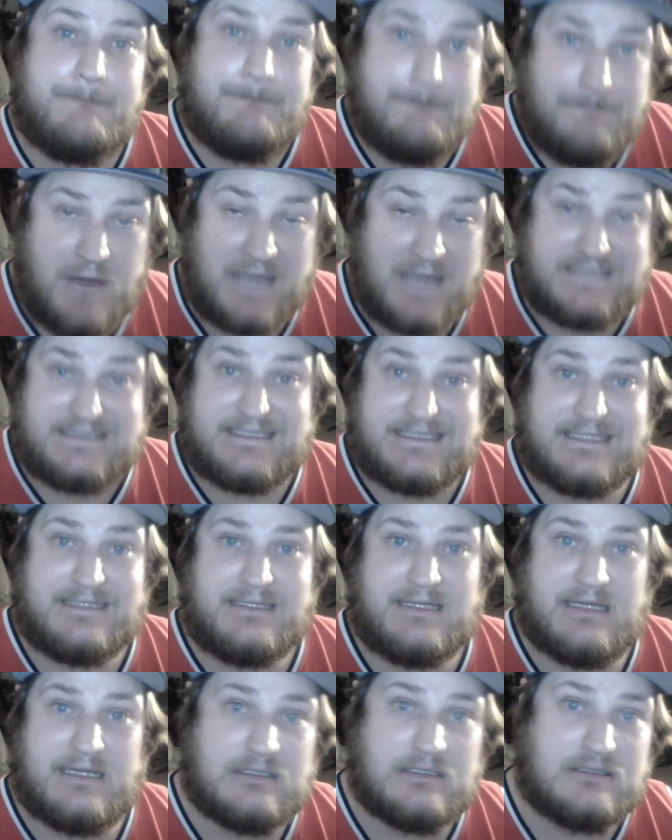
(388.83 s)
But
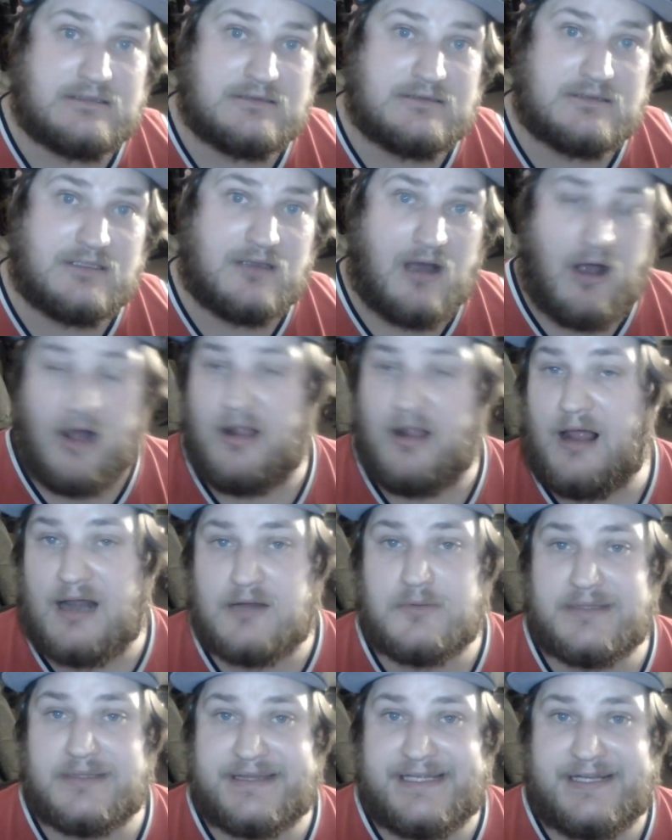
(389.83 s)
a lot
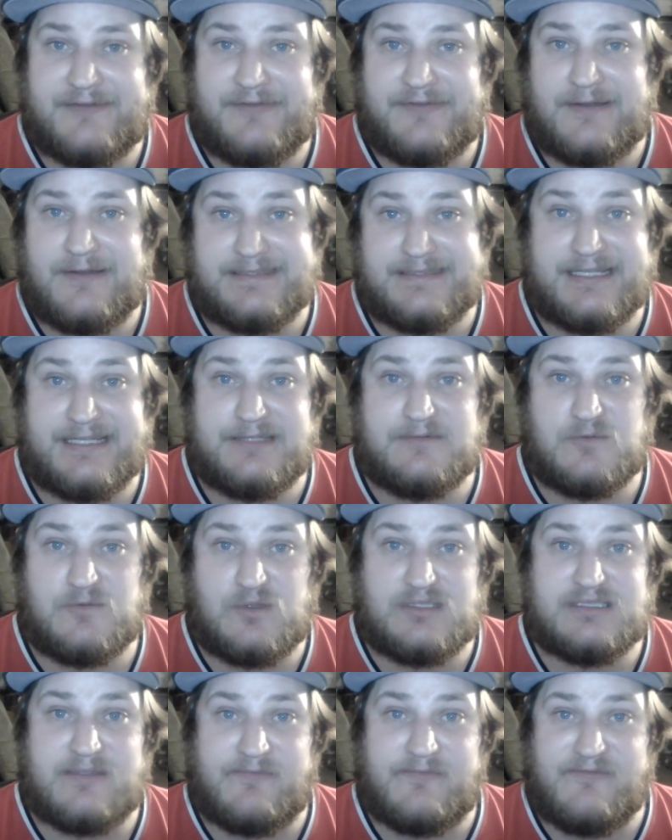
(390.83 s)
of what the NFL did
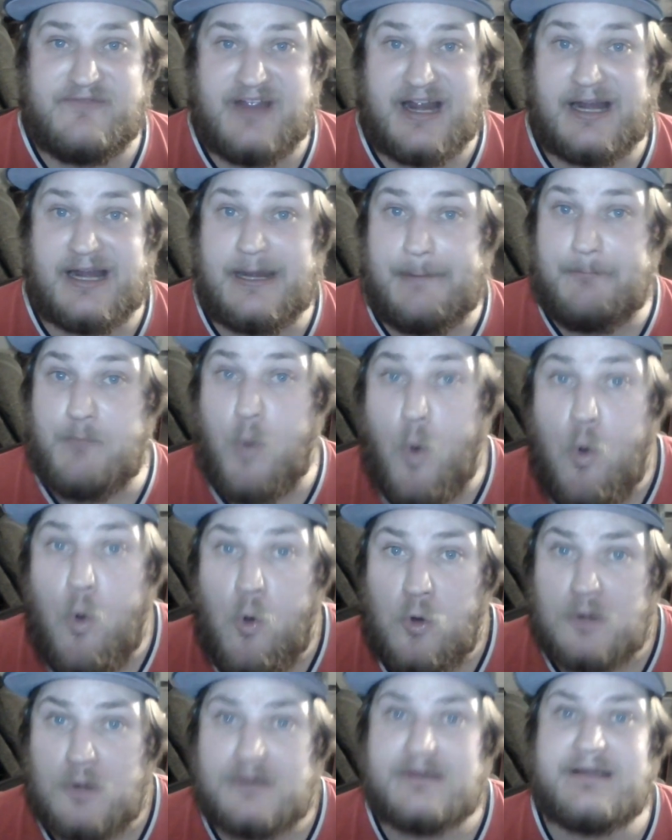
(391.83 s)
was very
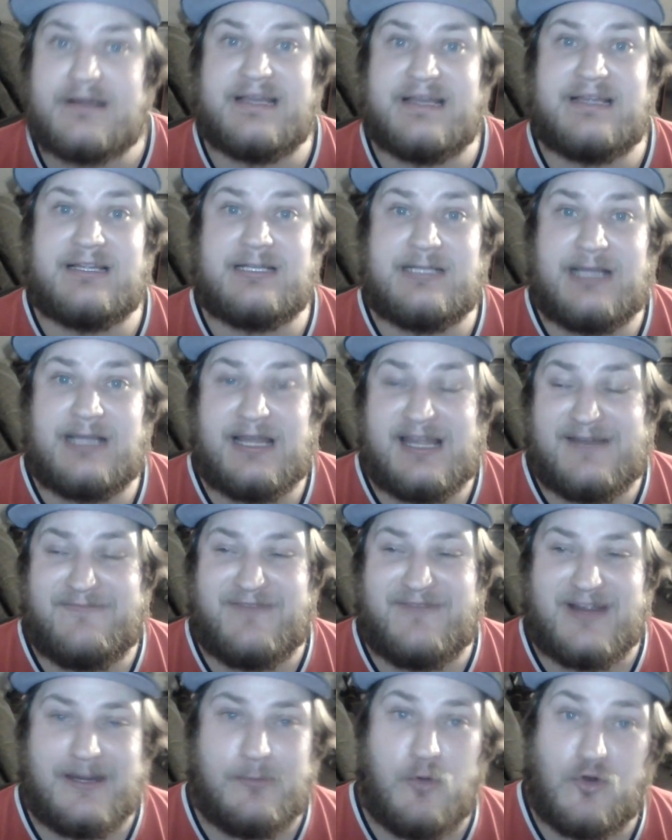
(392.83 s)
poor and
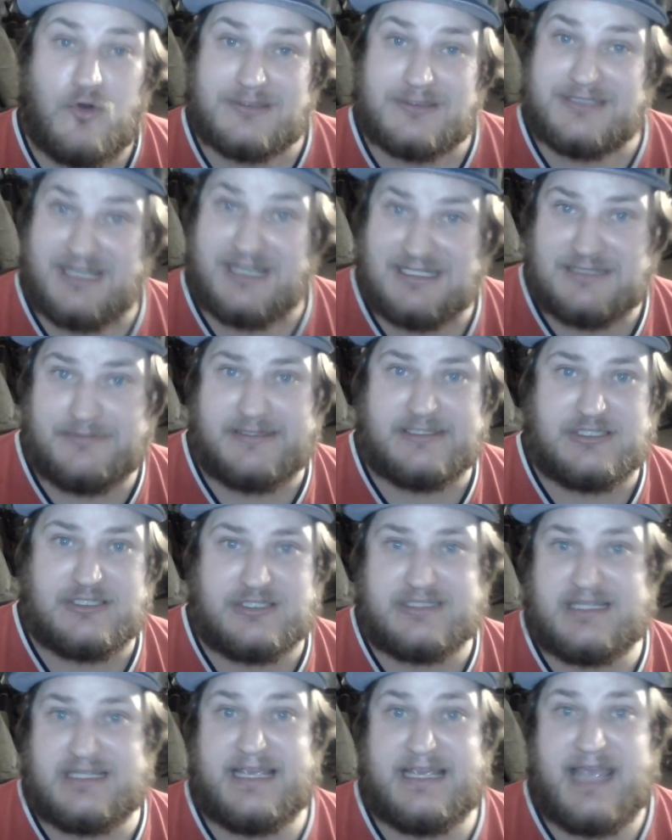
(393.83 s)
very poor judgment,
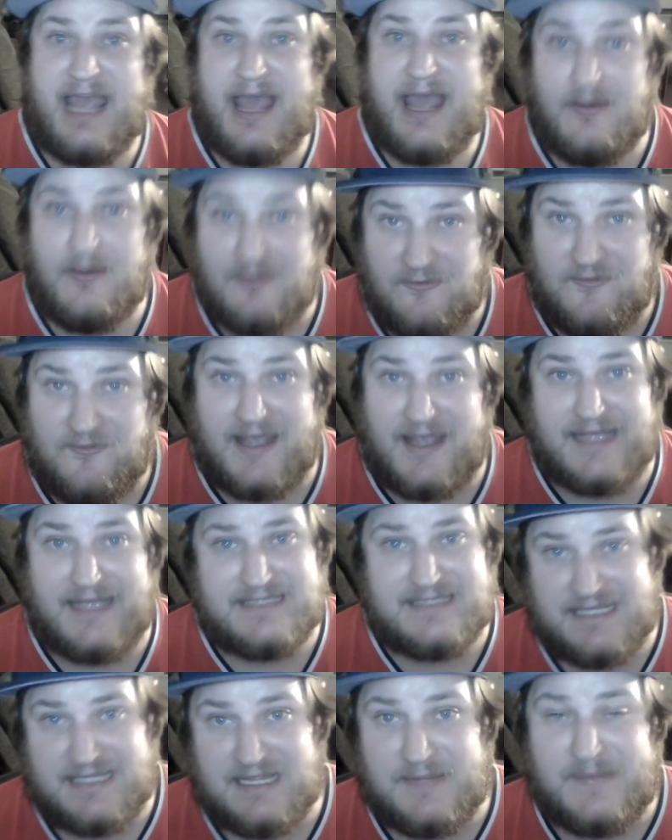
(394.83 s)
just like the fans
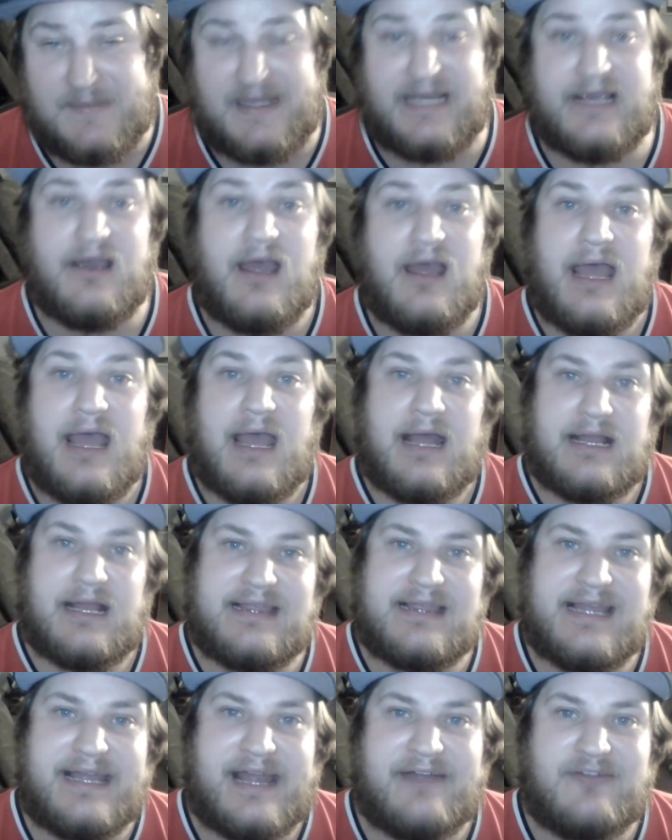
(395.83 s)
and the media. And I
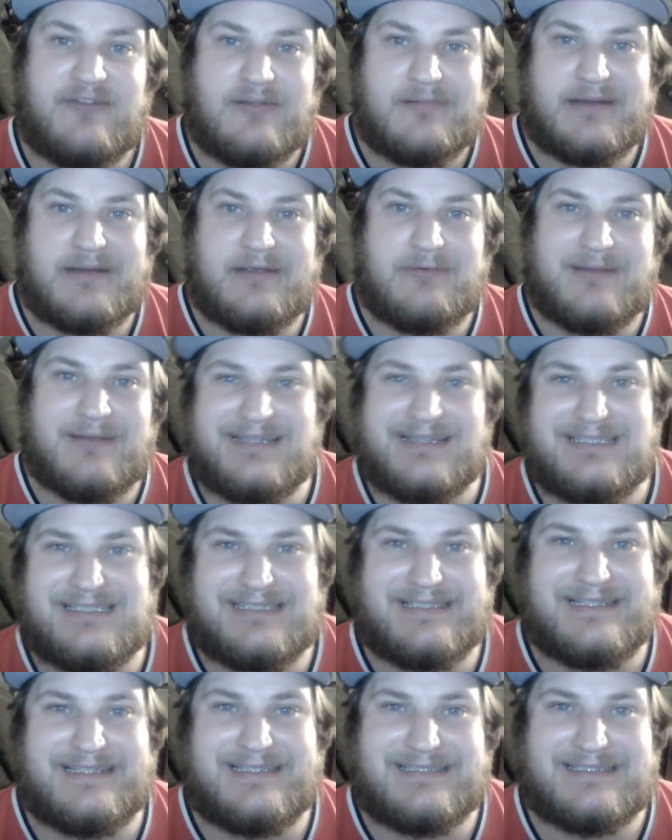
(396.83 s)
think everybody really
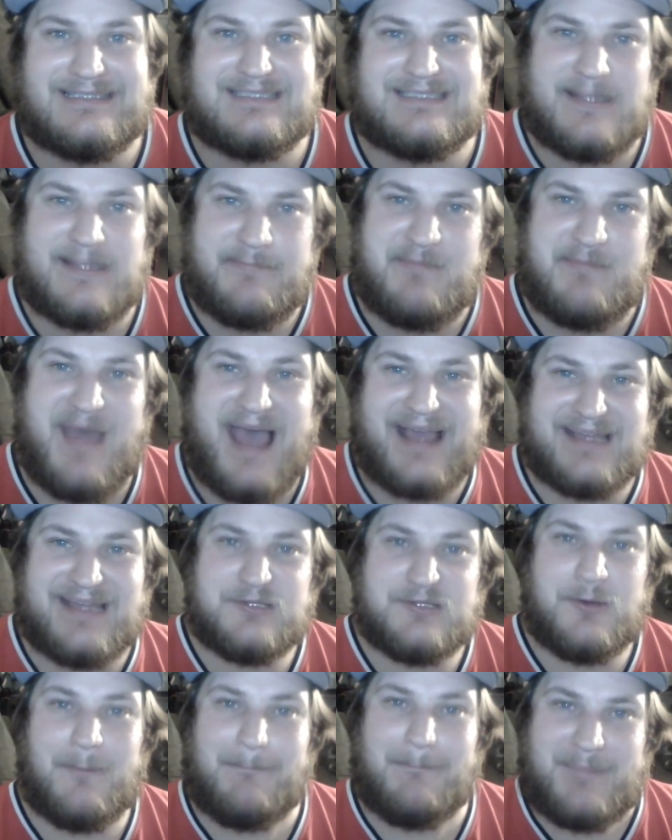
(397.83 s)
just needs to sit back and
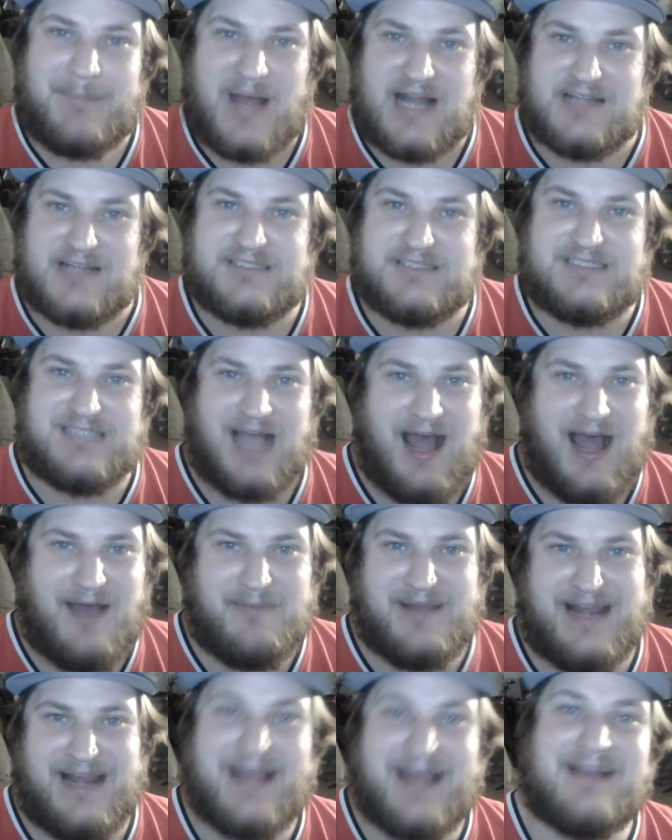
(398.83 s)
do a better job
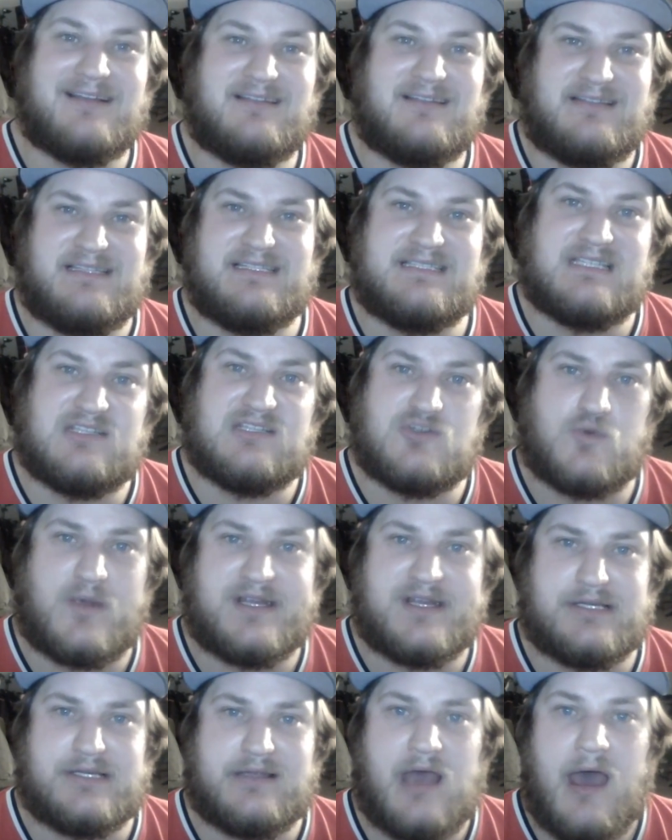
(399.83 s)
at handling these
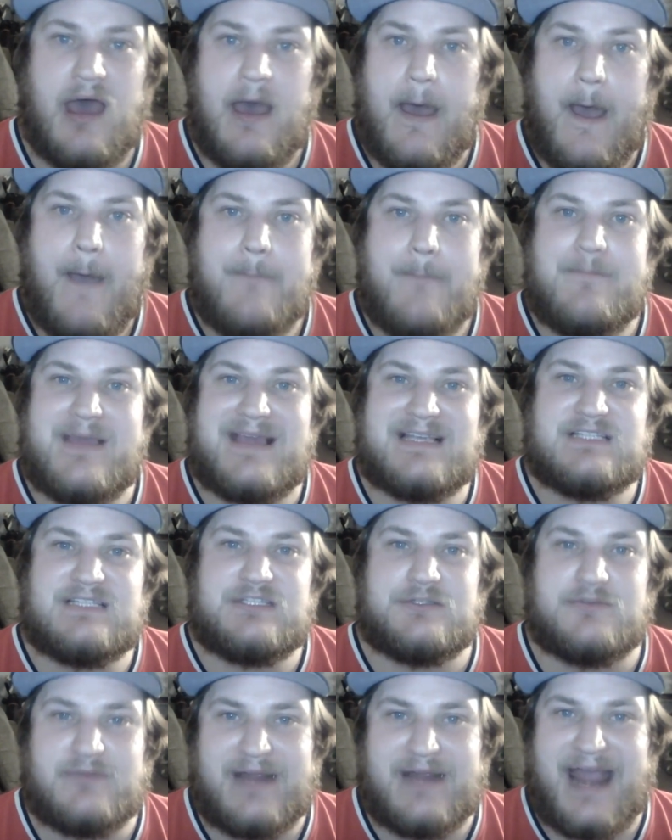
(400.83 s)
situations, because
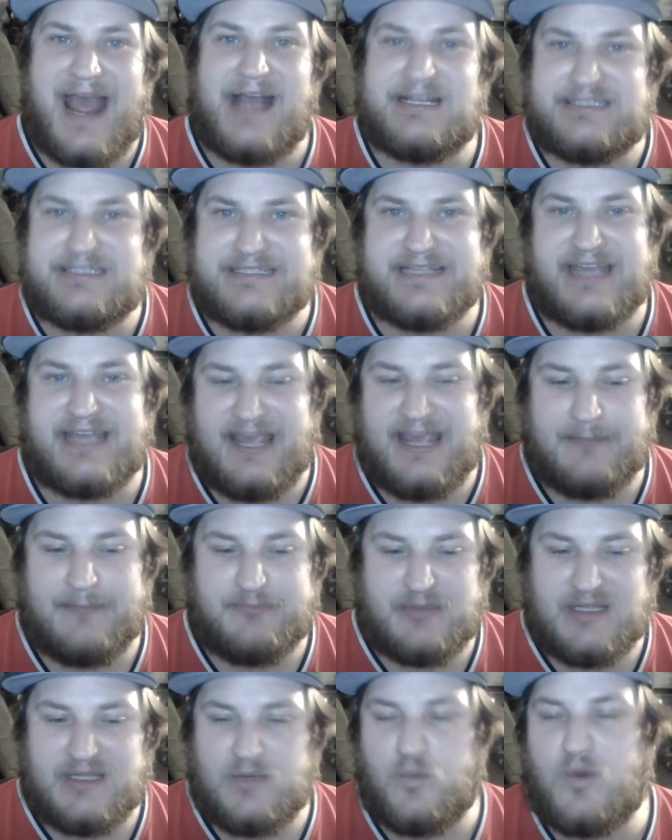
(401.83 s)
your reaction can't
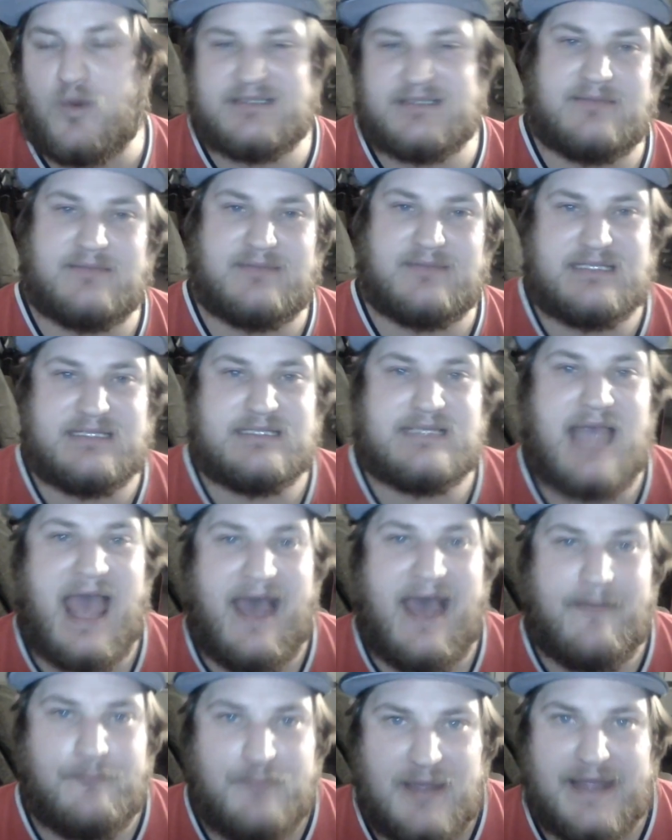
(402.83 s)
be what some of these
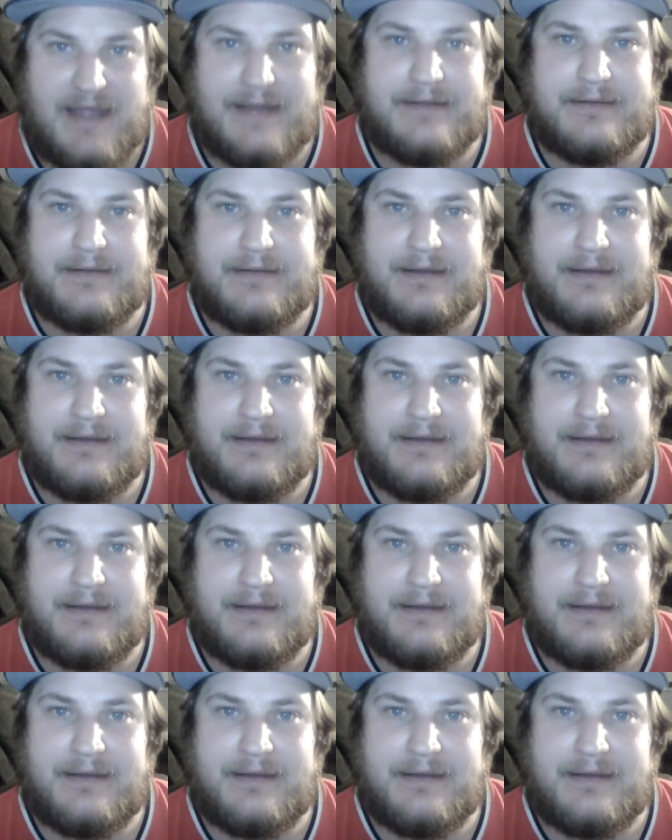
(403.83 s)
have been.